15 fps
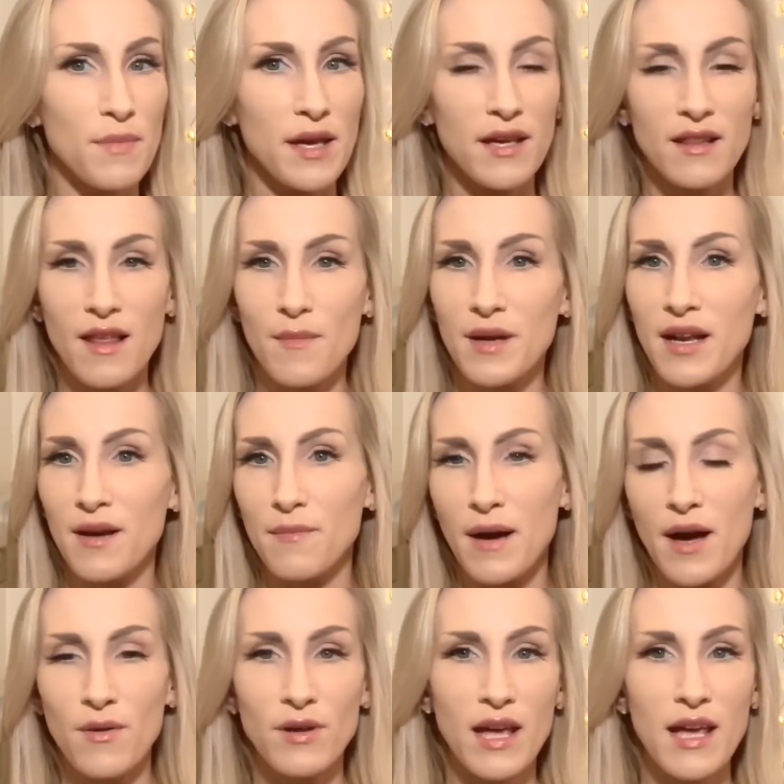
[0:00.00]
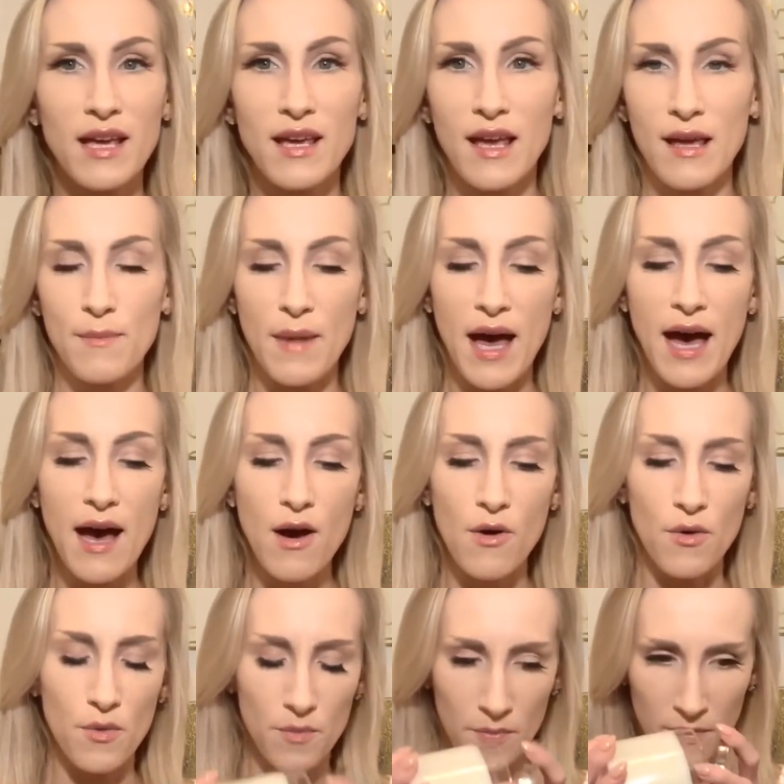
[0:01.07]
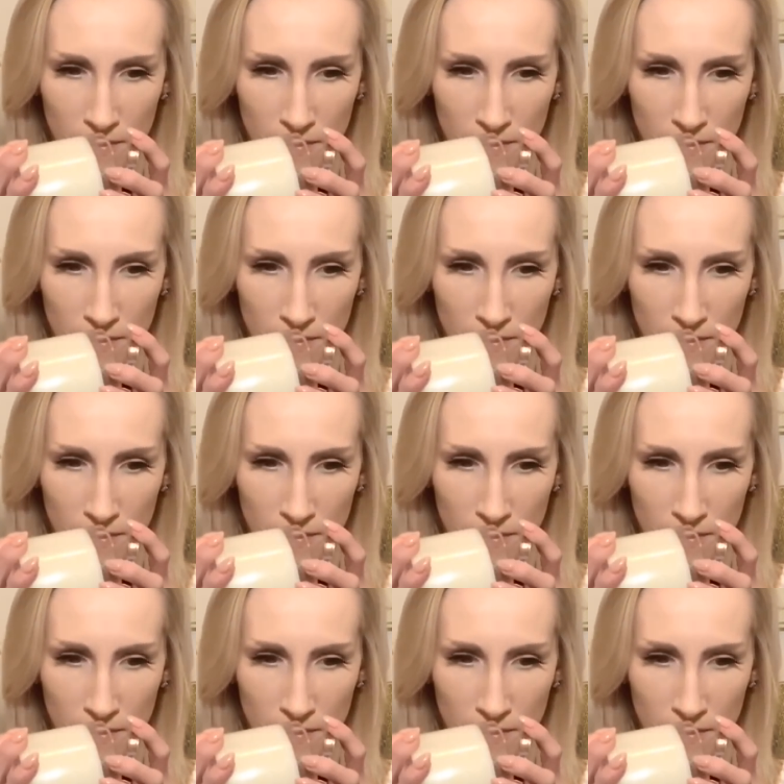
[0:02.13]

pink lemonade pound cake came out.